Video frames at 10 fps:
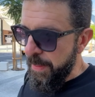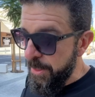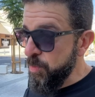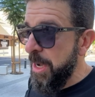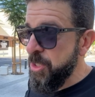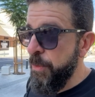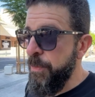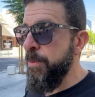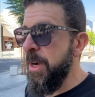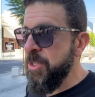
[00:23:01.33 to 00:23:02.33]
that is watching
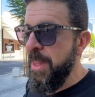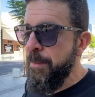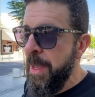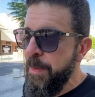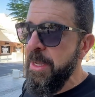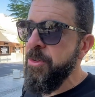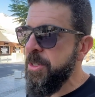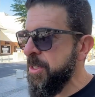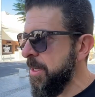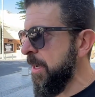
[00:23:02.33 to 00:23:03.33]
from Russia that may be
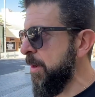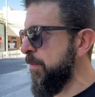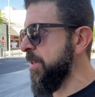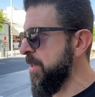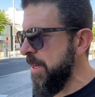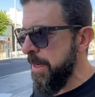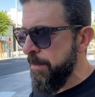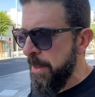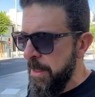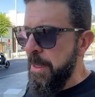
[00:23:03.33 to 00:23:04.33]
interested in visiting
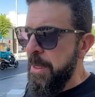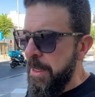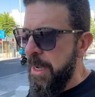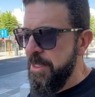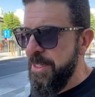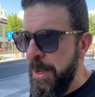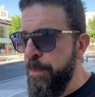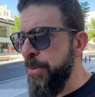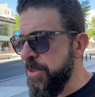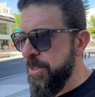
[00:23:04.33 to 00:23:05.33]

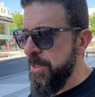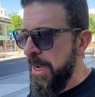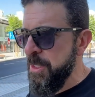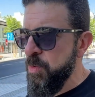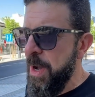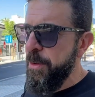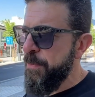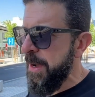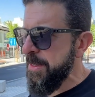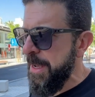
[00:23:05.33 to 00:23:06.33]
Cyprus. I just want to
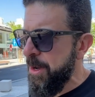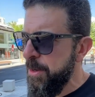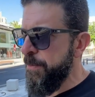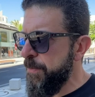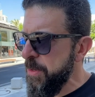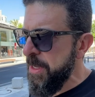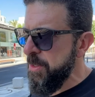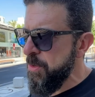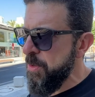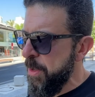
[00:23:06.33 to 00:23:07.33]
find out
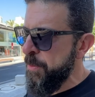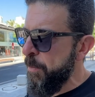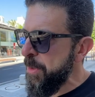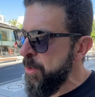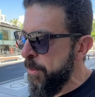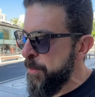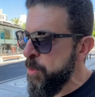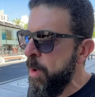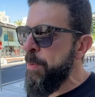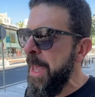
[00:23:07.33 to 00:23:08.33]
if you
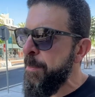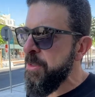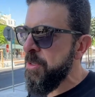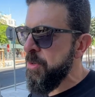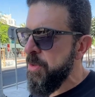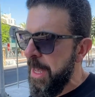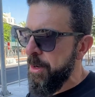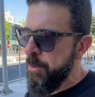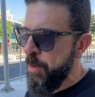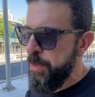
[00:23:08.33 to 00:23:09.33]
will be able to do that
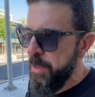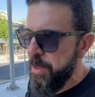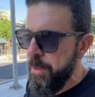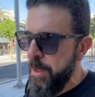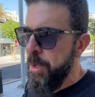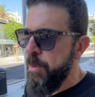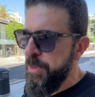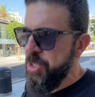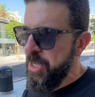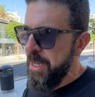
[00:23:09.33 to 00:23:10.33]
with a
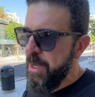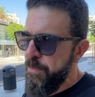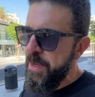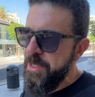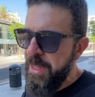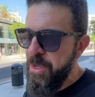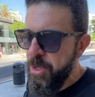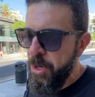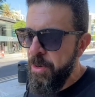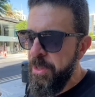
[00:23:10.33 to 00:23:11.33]
Schengen visa that you
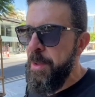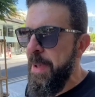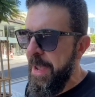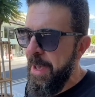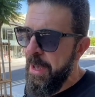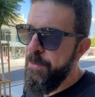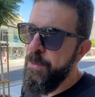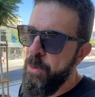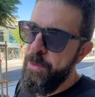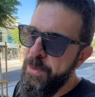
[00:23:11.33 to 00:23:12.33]
currently may have,
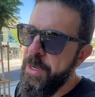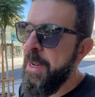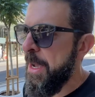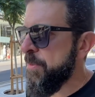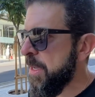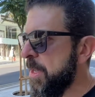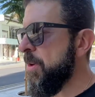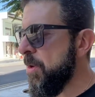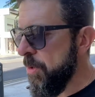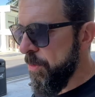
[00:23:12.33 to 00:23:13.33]
or if you're going to have to get a
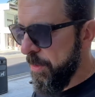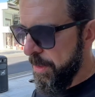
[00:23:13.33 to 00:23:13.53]
new